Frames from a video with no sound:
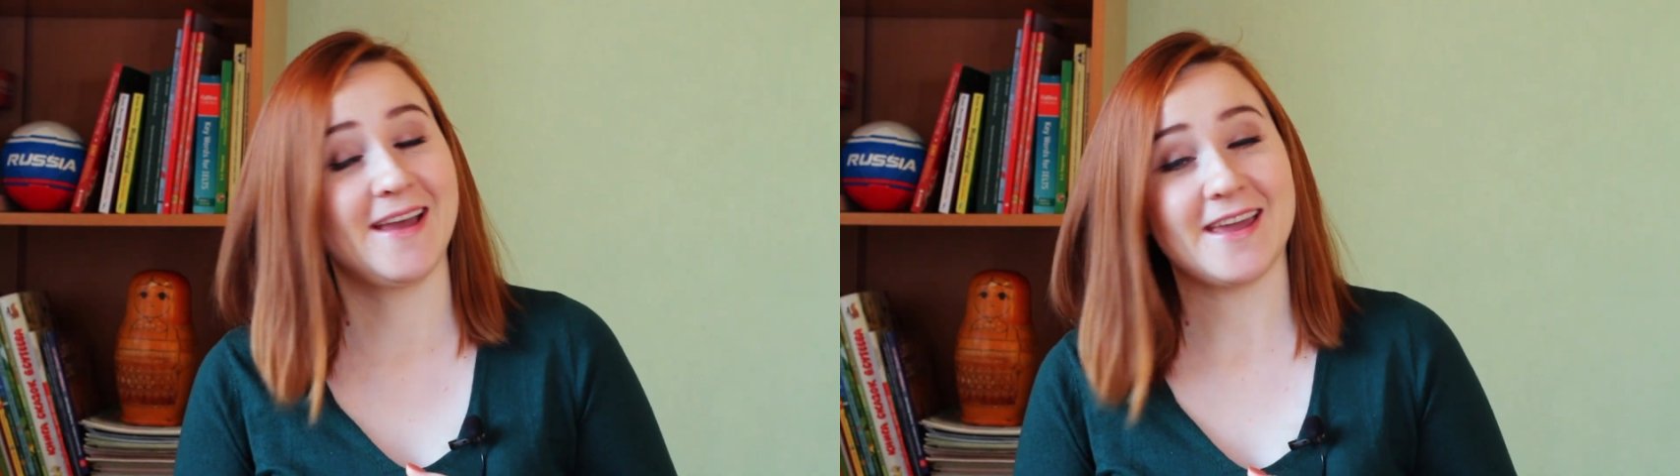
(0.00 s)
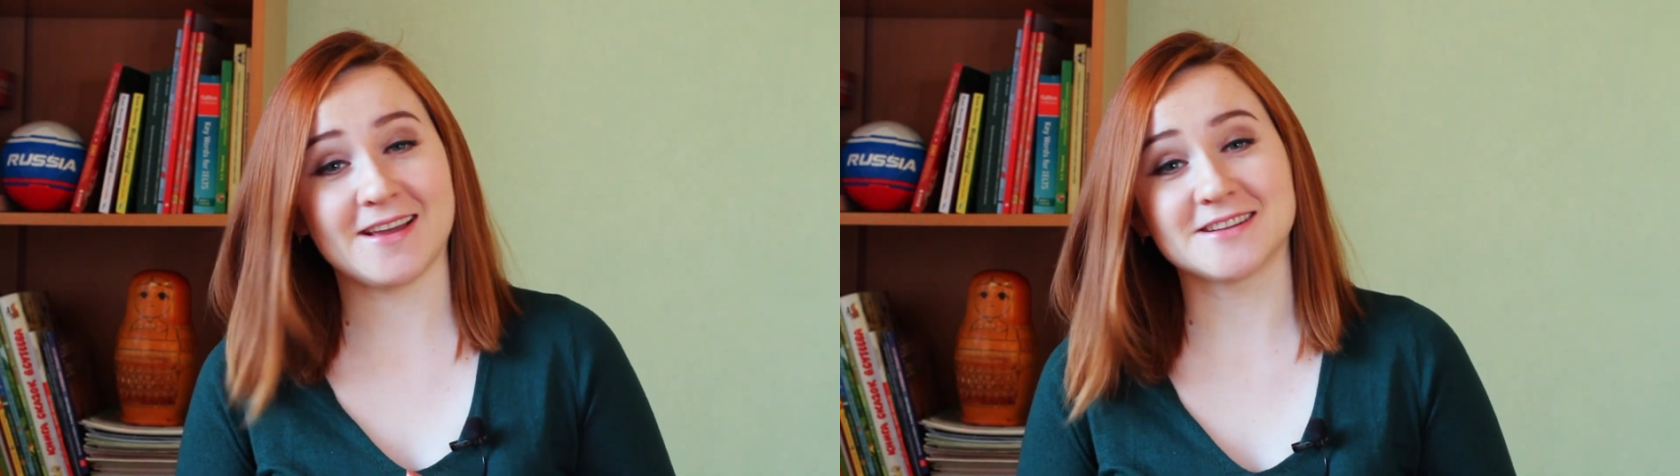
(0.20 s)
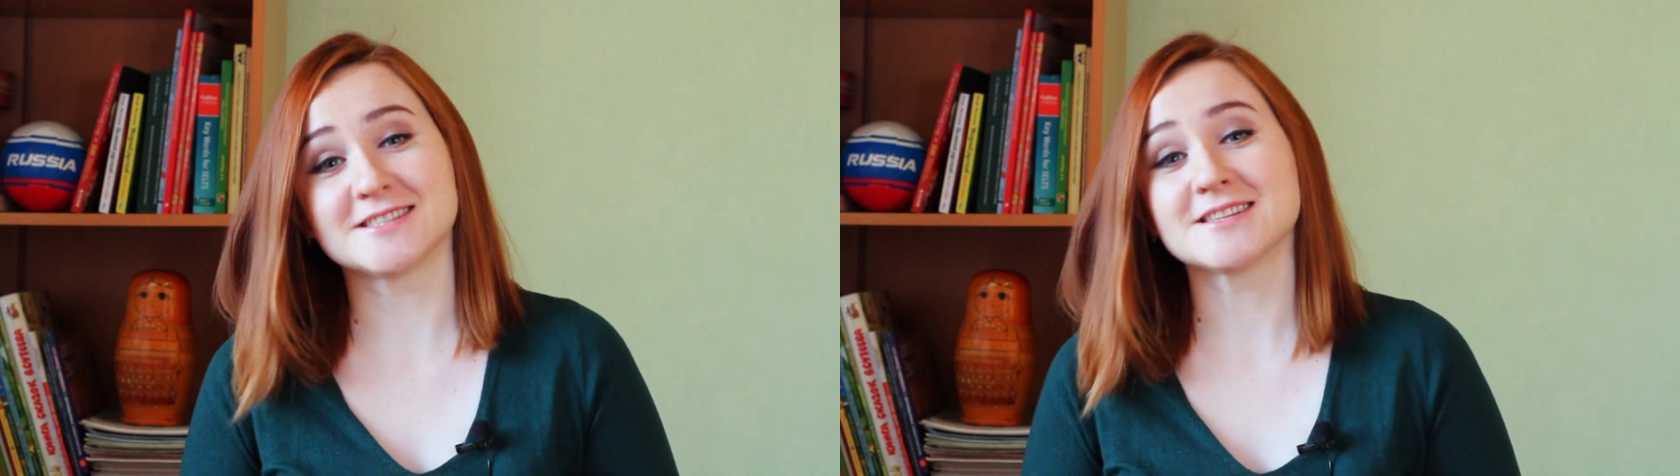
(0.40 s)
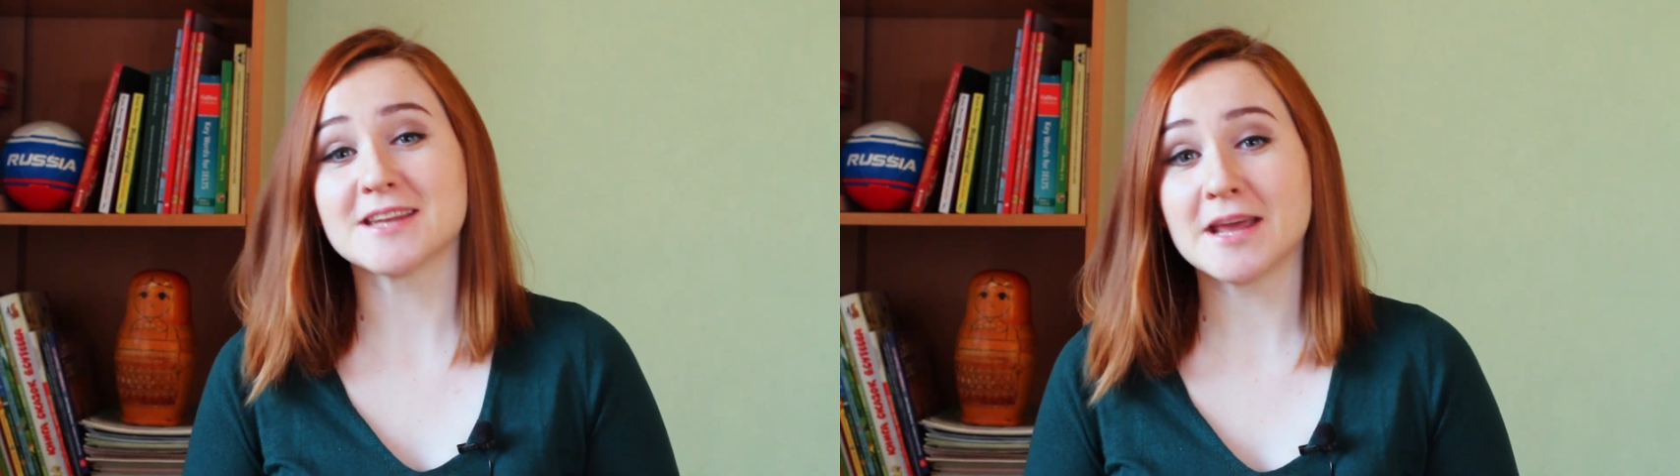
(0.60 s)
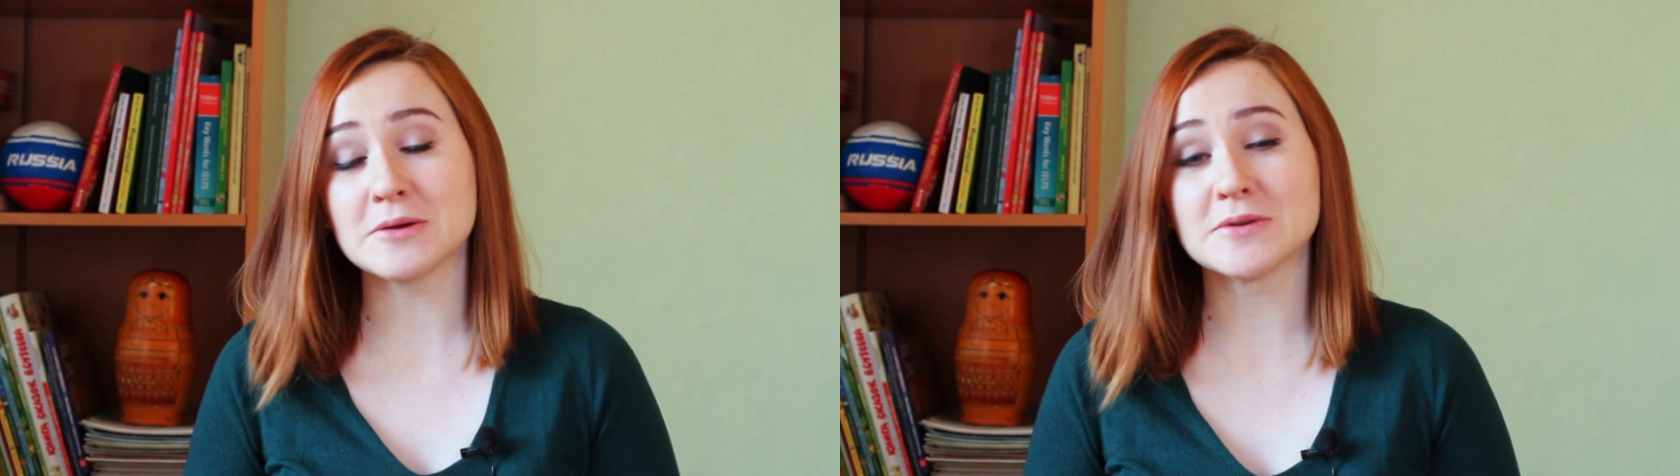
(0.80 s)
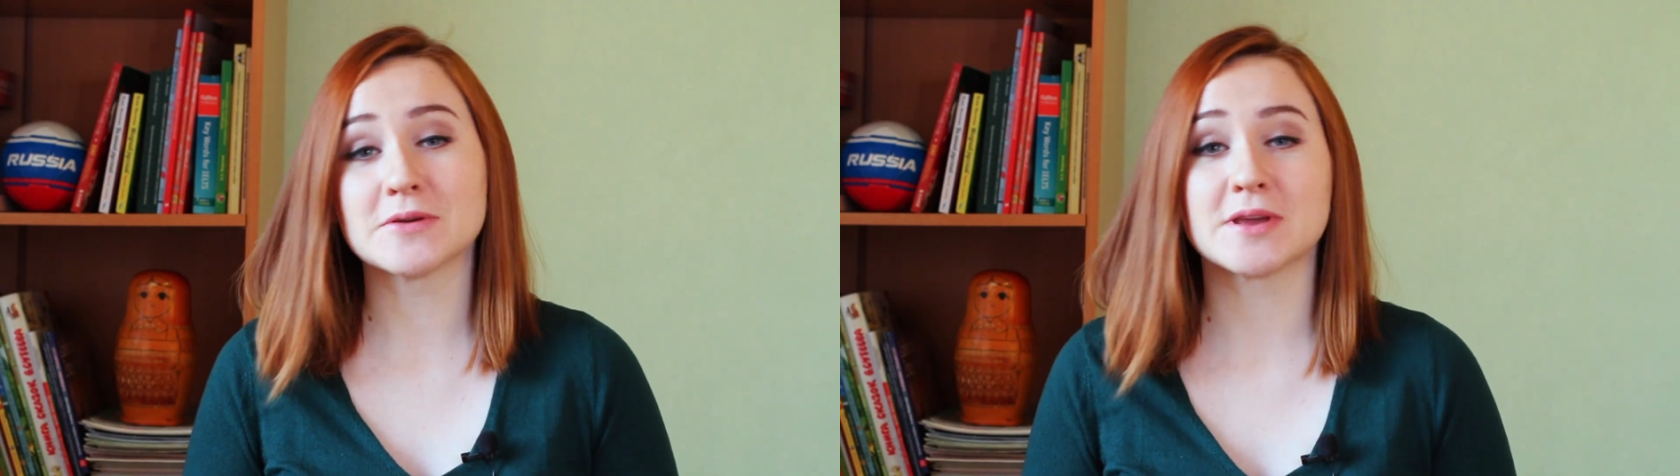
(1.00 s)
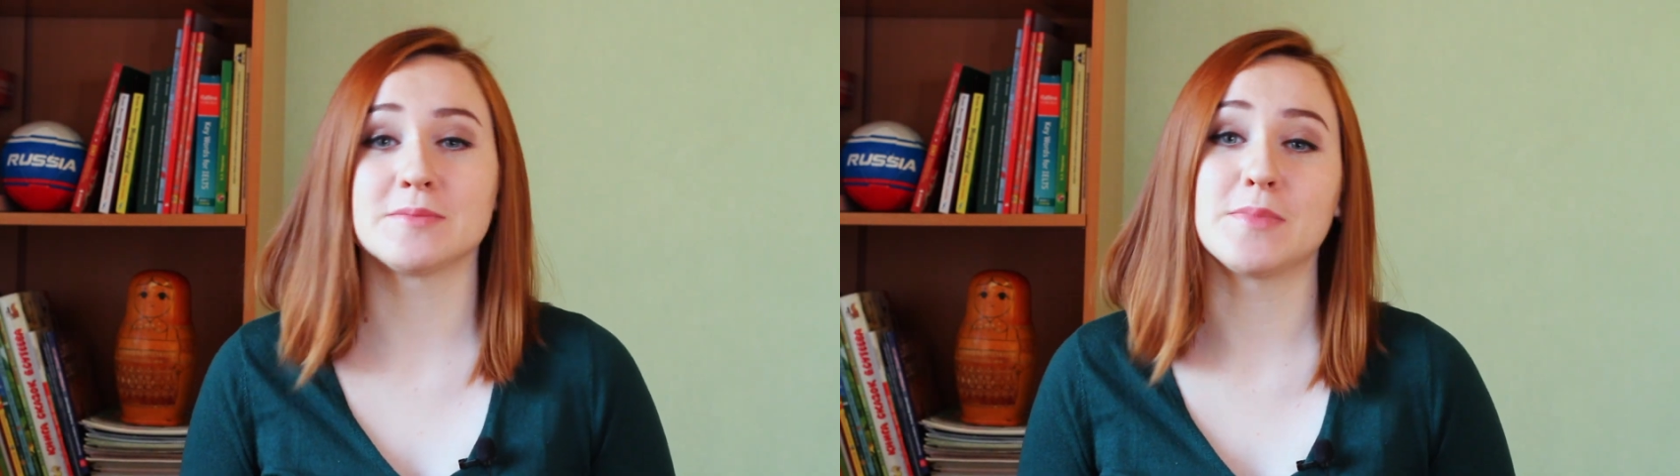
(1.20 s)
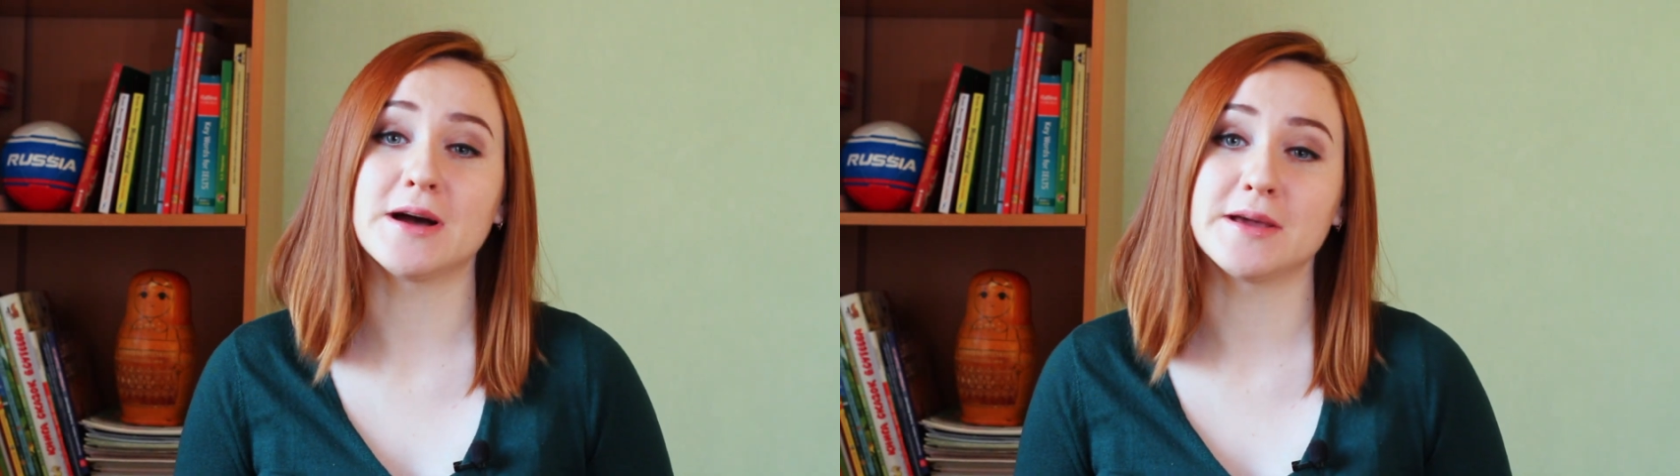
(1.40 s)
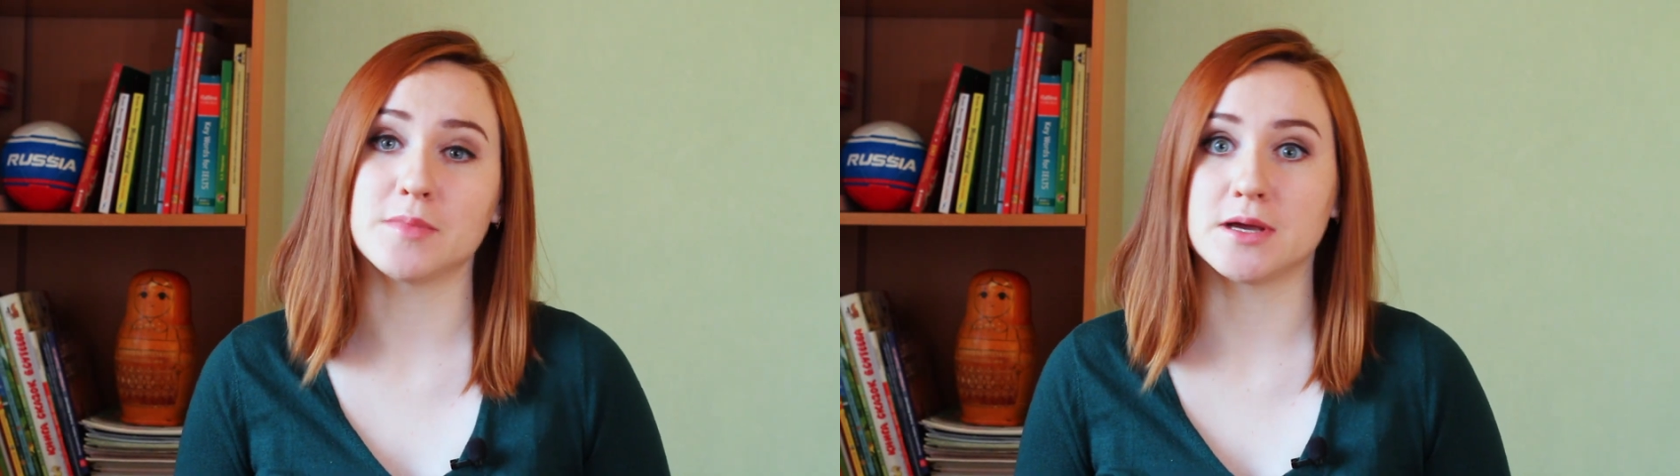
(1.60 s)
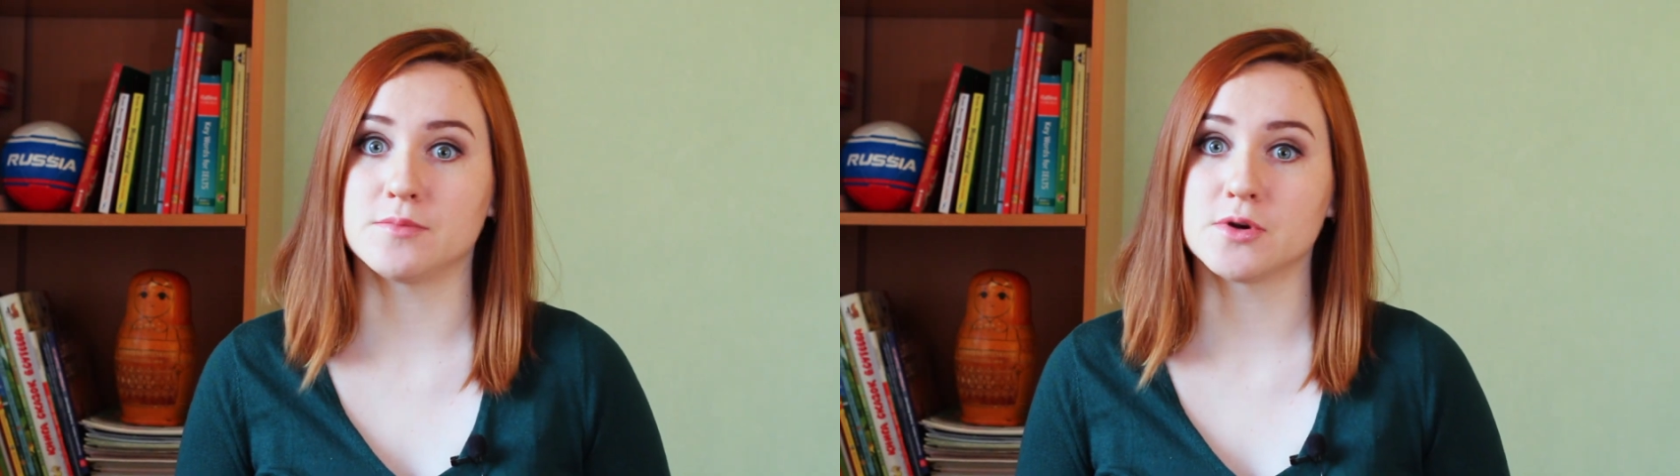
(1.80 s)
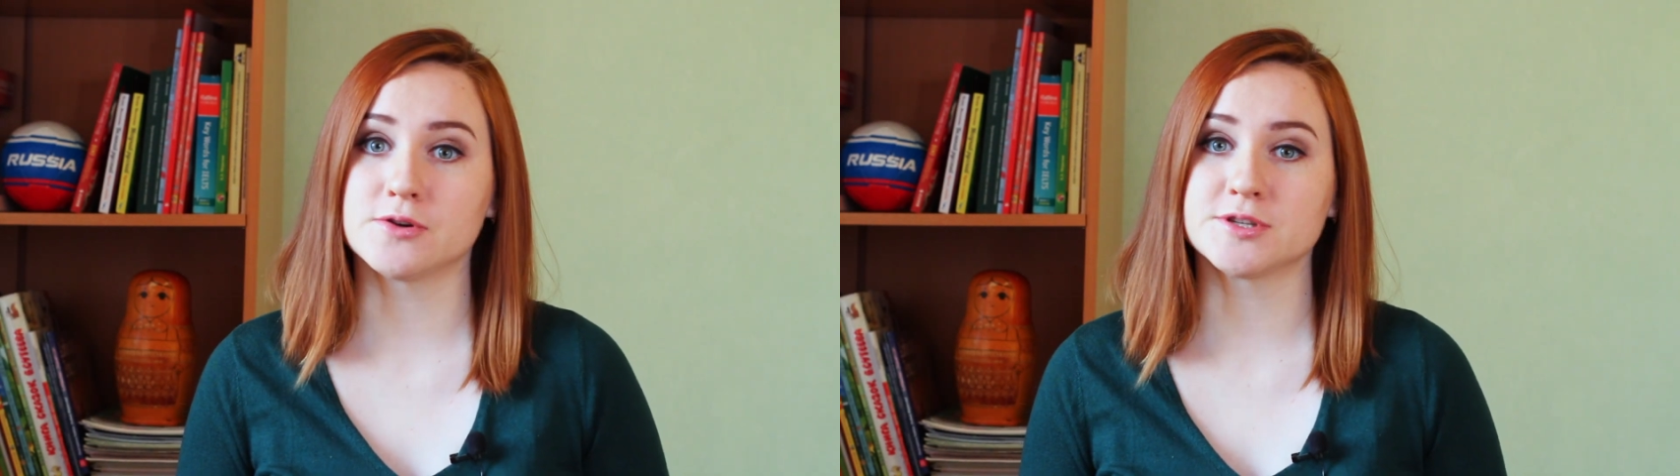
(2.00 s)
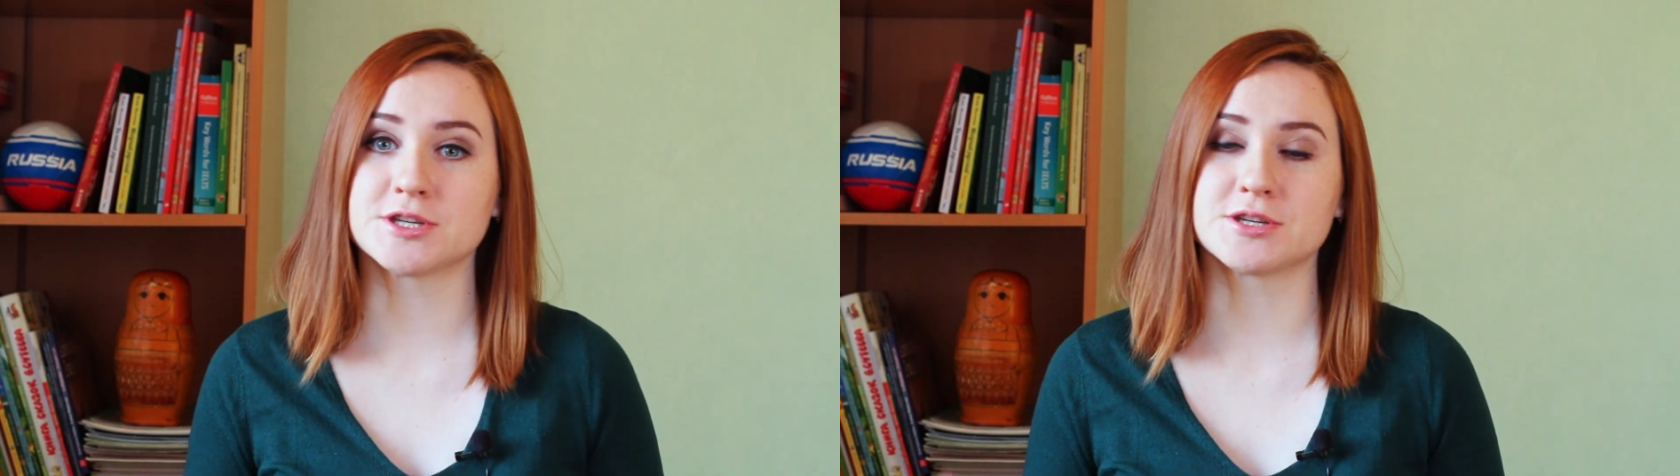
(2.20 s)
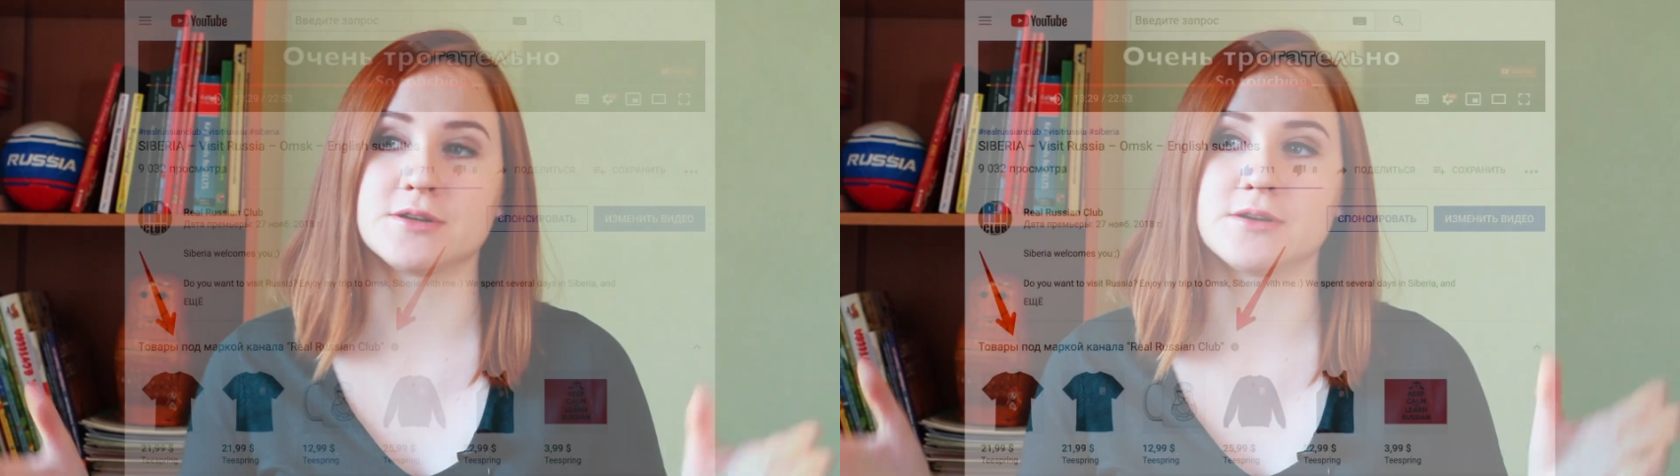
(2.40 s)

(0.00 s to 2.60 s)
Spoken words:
and now you can buy my merch,